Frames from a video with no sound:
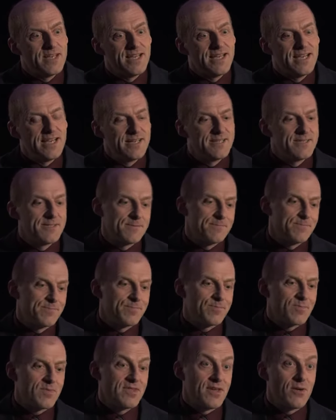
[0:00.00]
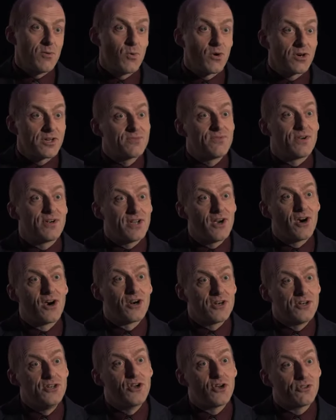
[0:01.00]
And they worked very
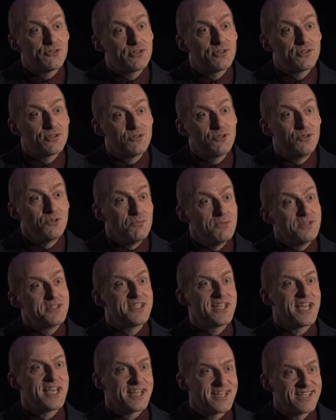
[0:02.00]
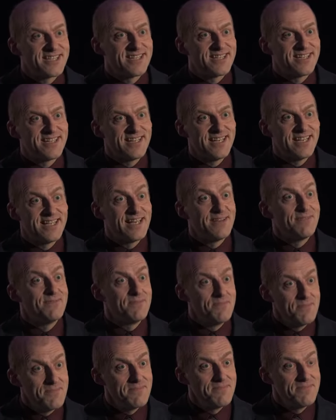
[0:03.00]
hard not to do mistakes, and they've
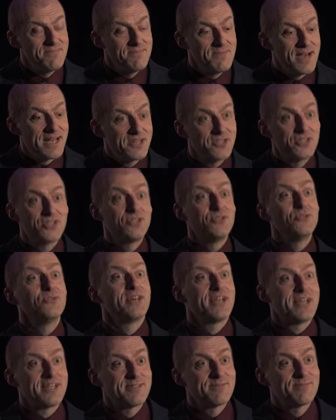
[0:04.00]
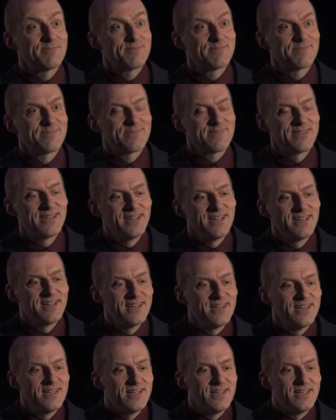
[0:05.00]
managed to do that.
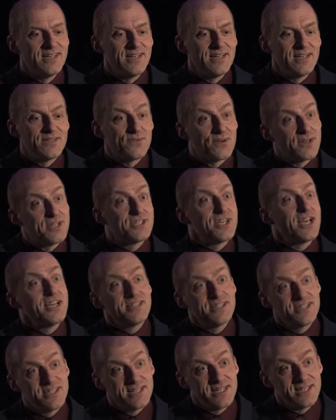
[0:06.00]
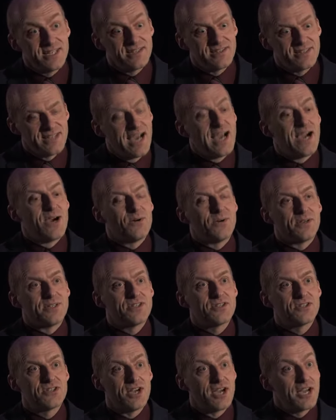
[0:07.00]
As far as I see it now,
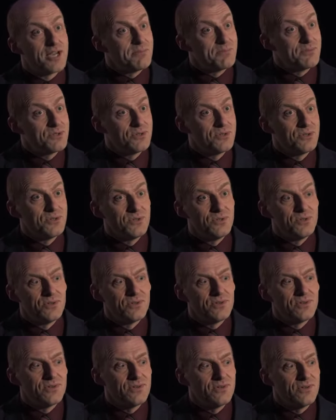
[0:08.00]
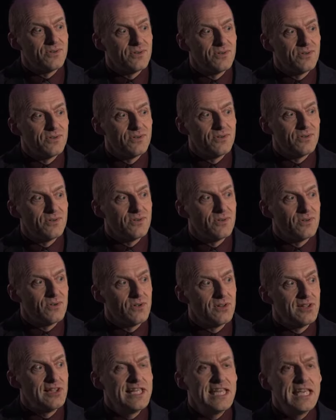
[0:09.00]
it's time to
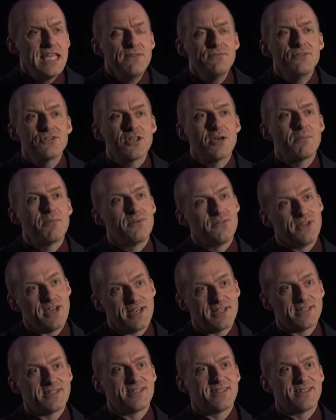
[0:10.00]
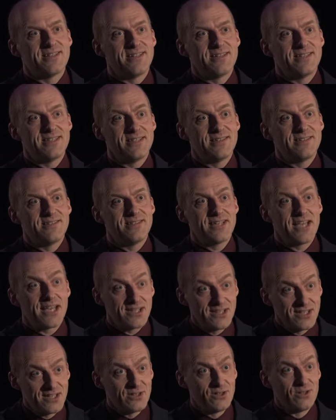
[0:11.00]
leave some of that
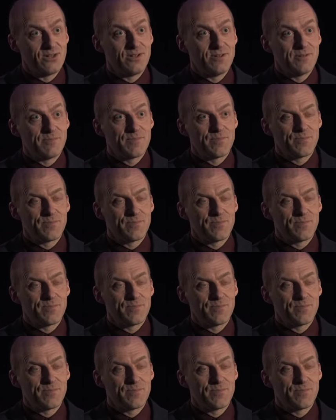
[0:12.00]
technical